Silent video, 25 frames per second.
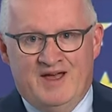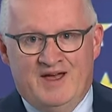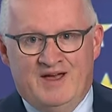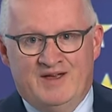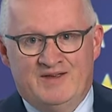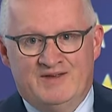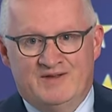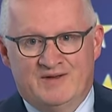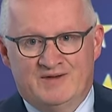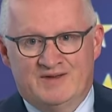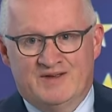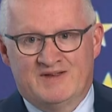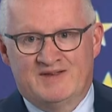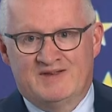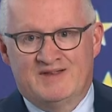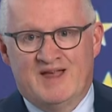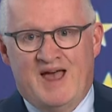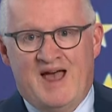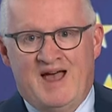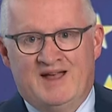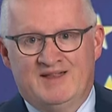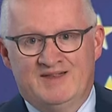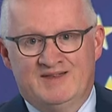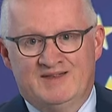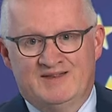So the
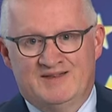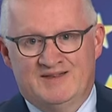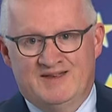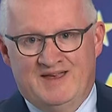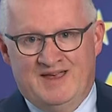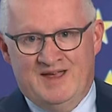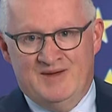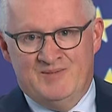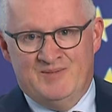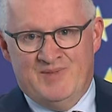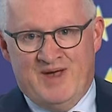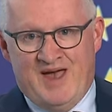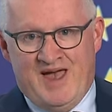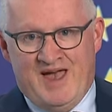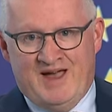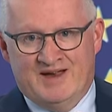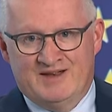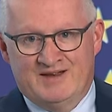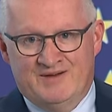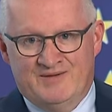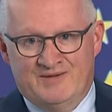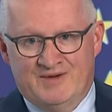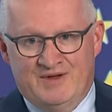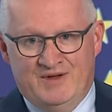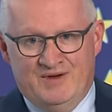stance impact
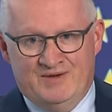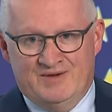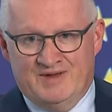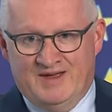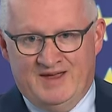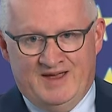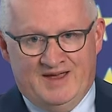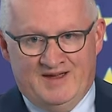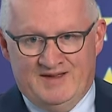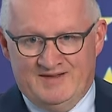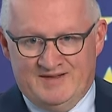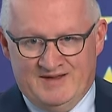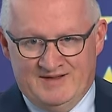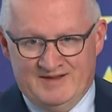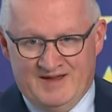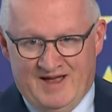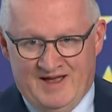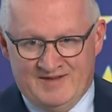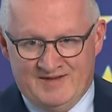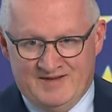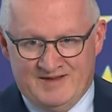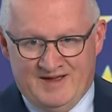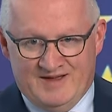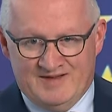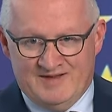of
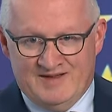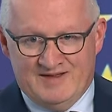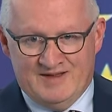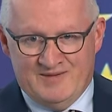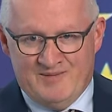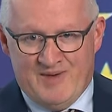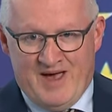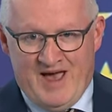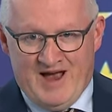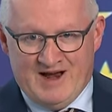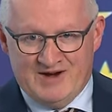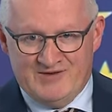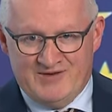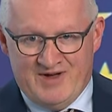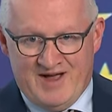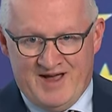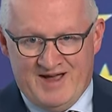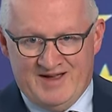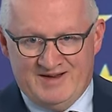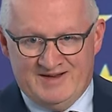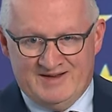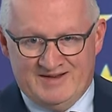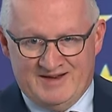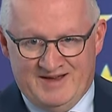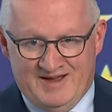QT, it's in the
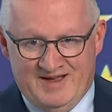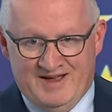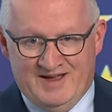background.